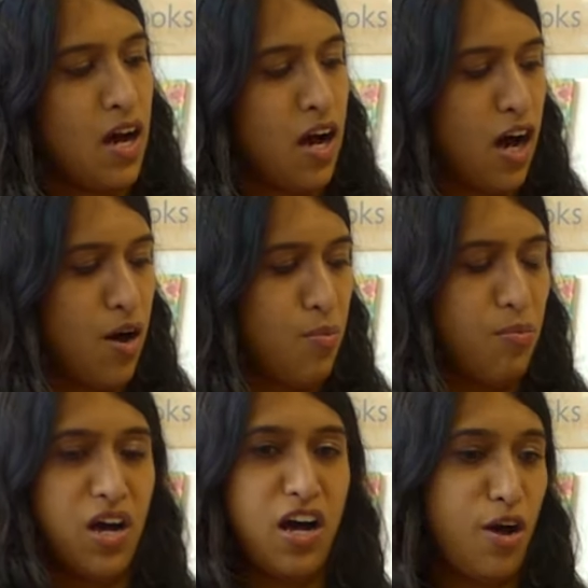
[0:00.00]

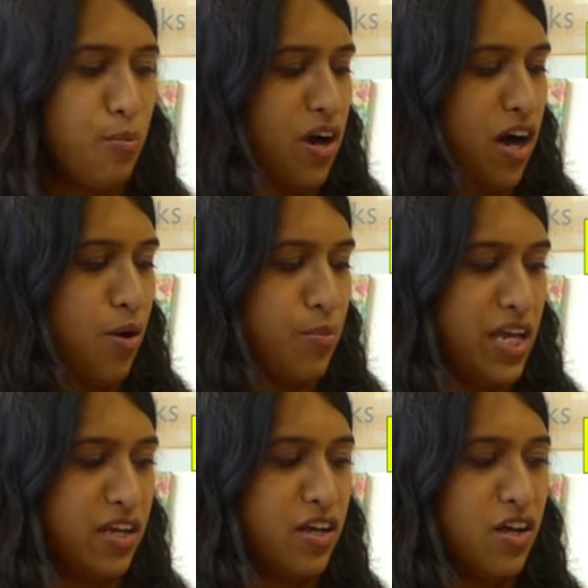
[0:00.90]
Hum, hum,
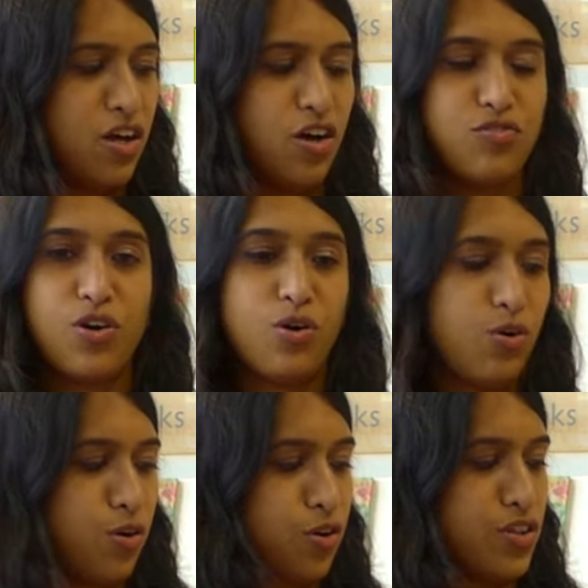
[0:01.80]
humming, of
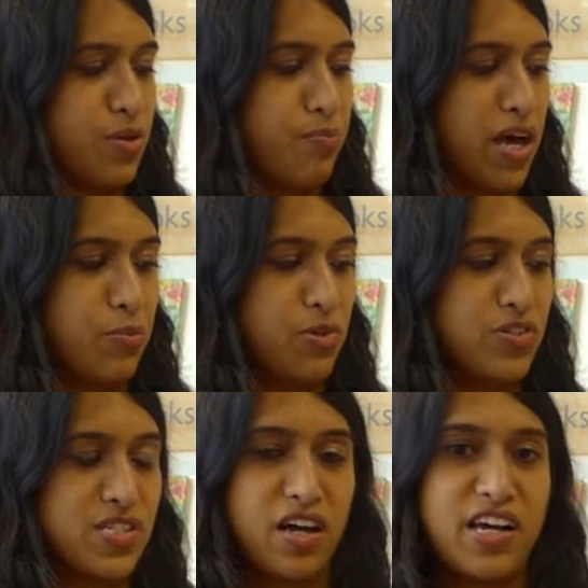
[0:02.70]
all the
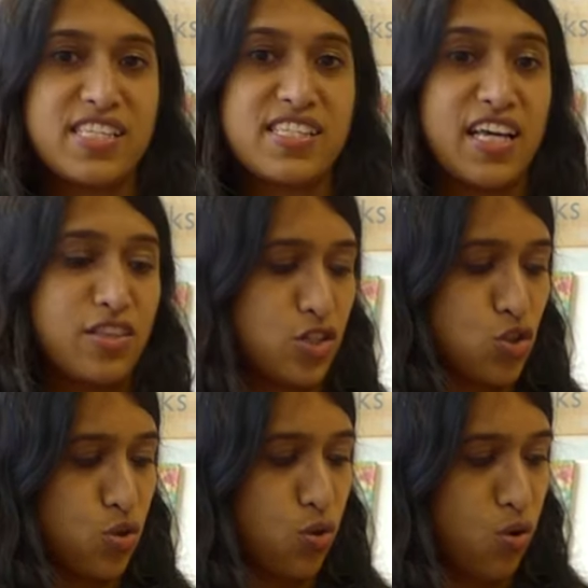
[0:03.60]
mammals I stand the
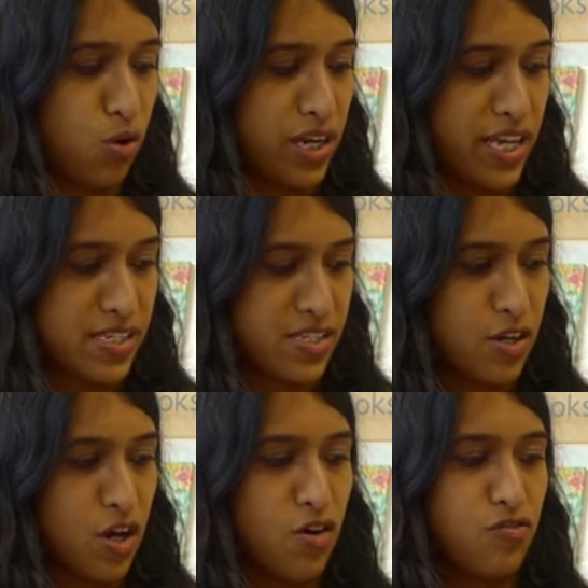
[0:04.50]

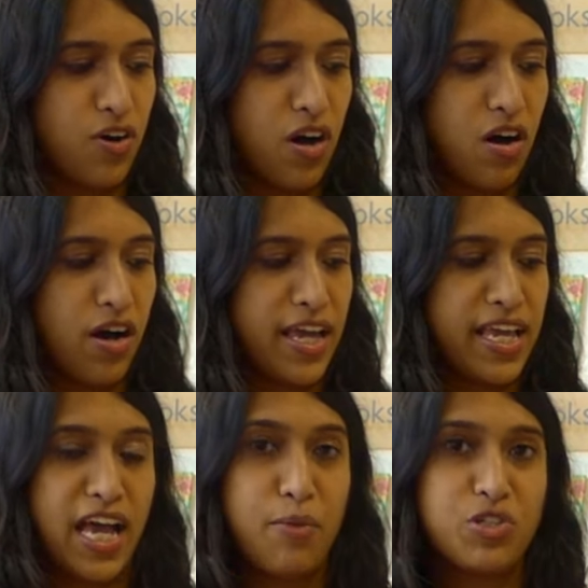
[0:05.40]
tallest, for
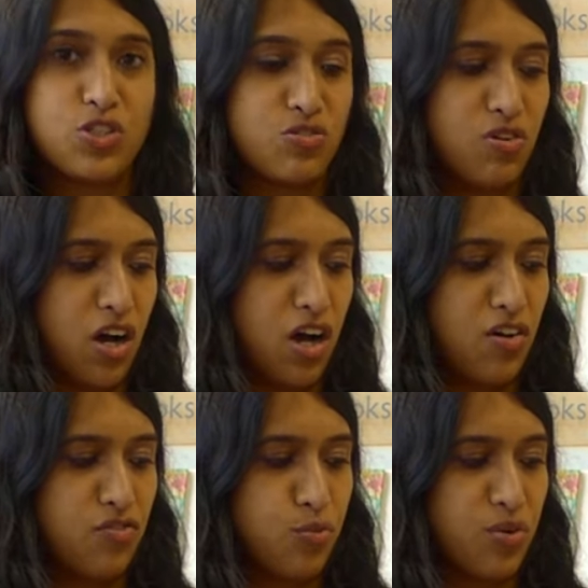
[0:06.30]
I am a
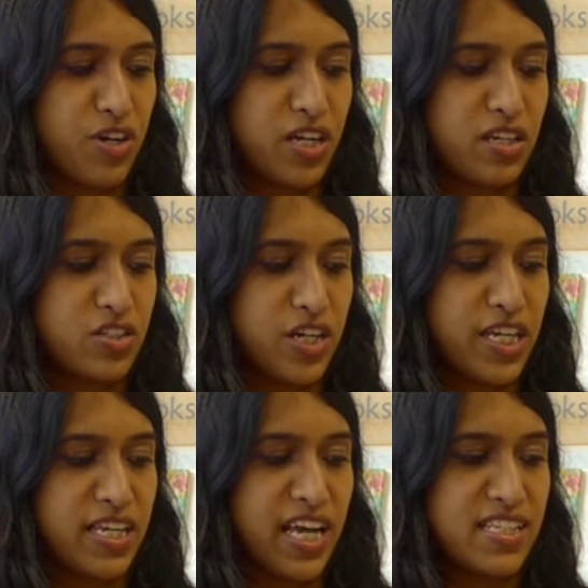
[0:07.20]
giraffe with a
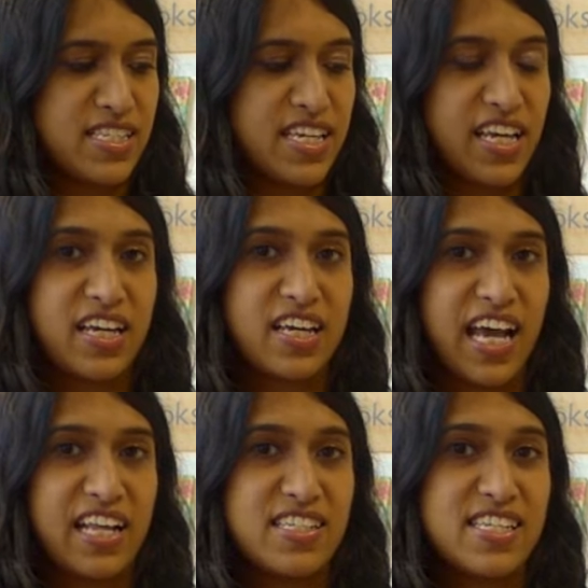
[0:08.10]
gigantic,
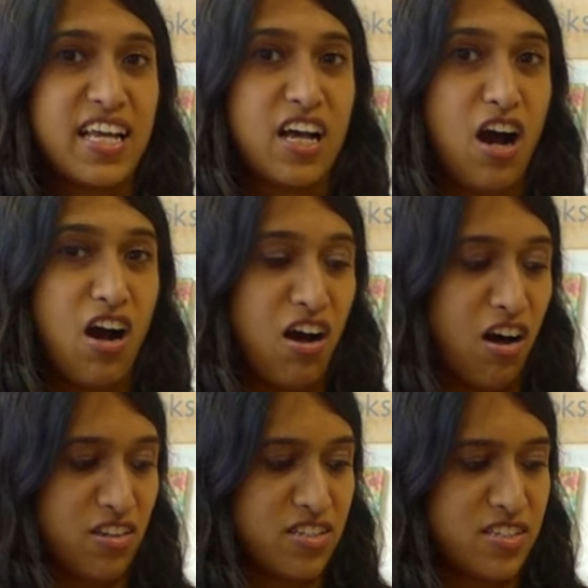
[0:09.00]
gantic
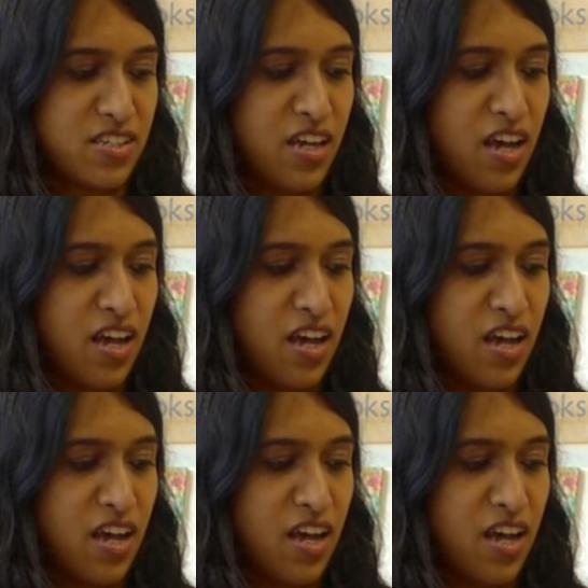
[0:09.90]
heart.